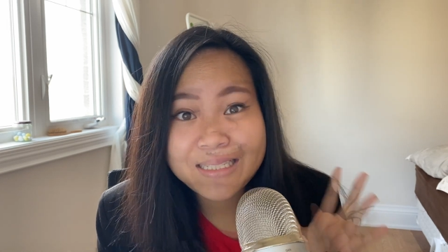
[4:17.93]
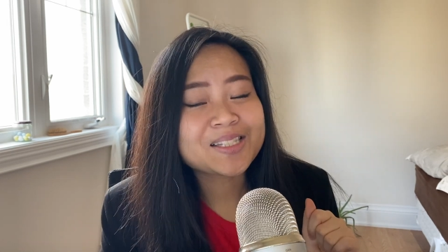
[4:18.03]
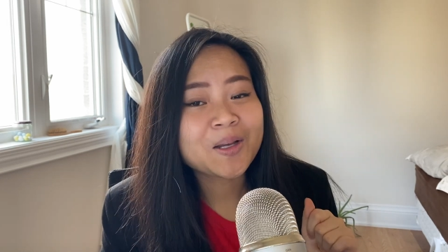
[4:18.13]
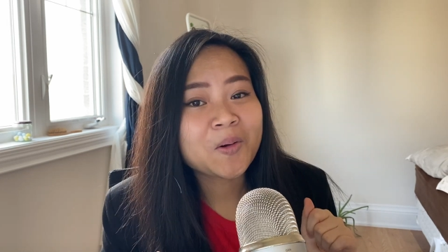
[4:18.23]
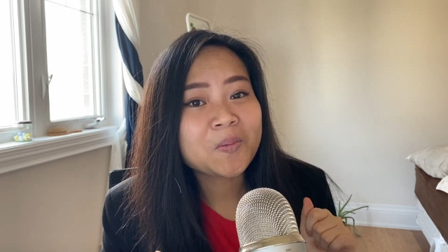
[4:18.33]

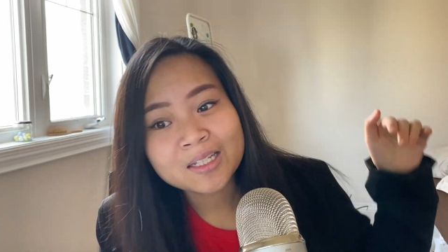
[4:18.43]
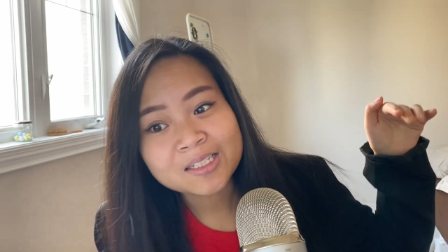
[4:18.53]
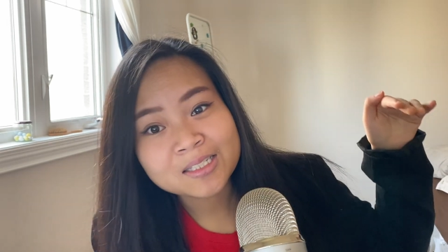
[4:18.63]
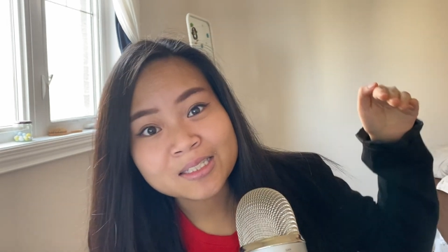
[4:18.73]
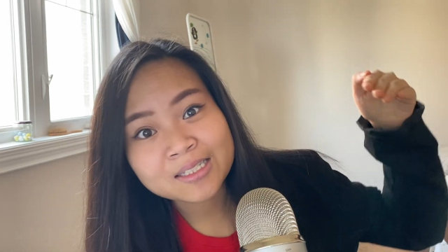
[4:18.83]
So
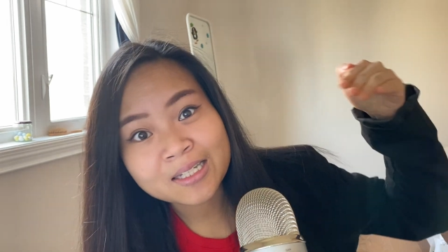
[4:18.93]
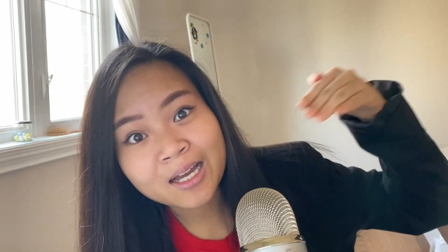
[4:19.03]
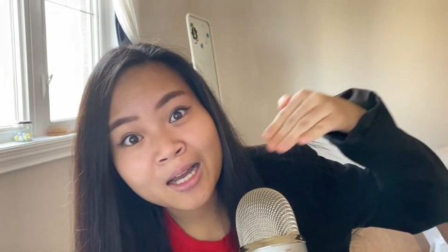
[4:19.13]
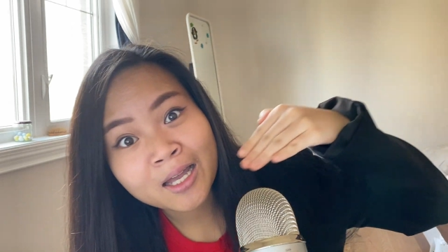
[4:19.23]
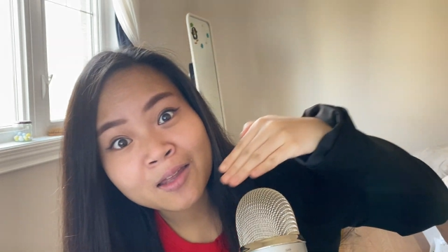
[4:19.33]
let's just
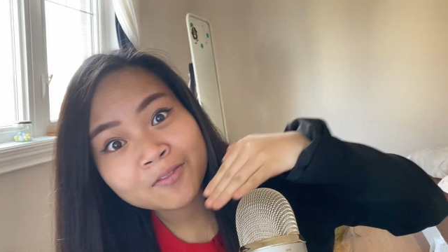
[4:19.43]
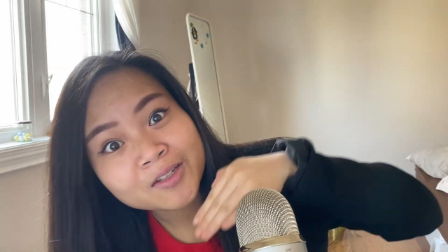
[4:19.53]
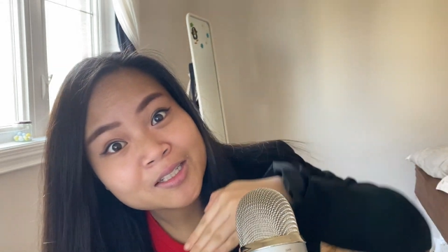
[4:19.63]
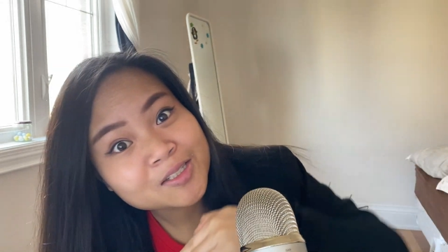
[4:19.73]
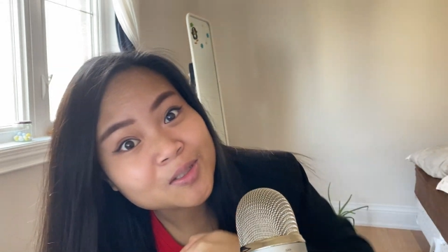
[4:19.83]
dive
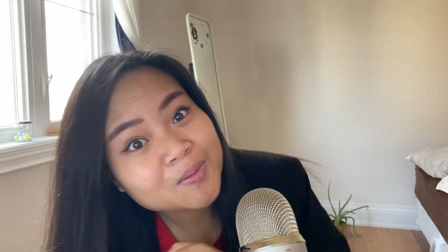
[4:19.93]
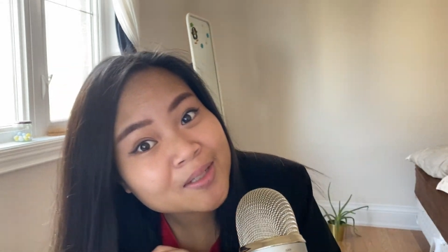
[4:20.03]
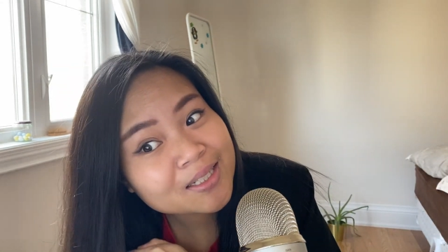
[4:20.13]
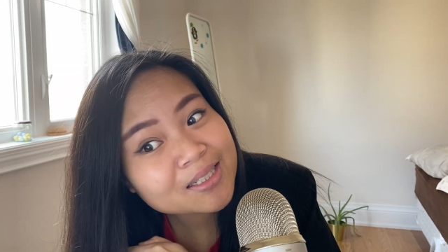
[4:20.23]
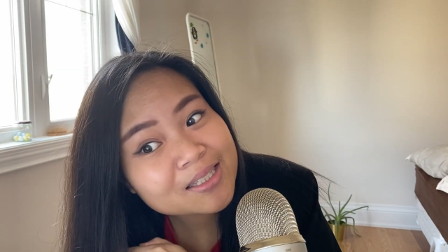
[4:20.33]
into
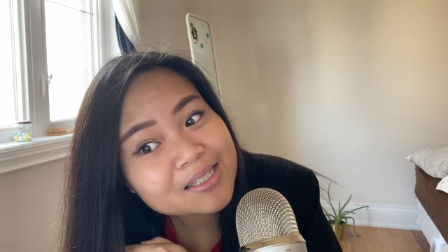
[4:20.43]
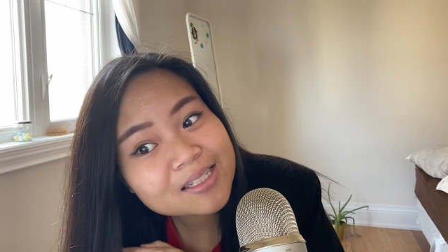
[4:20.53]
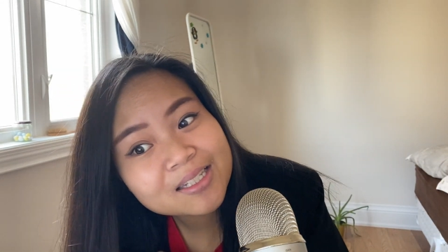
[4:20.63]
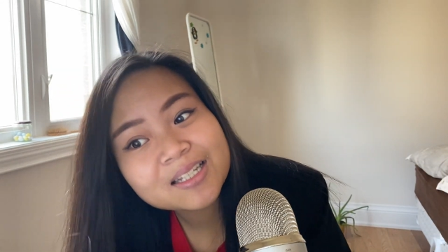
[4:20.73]
it.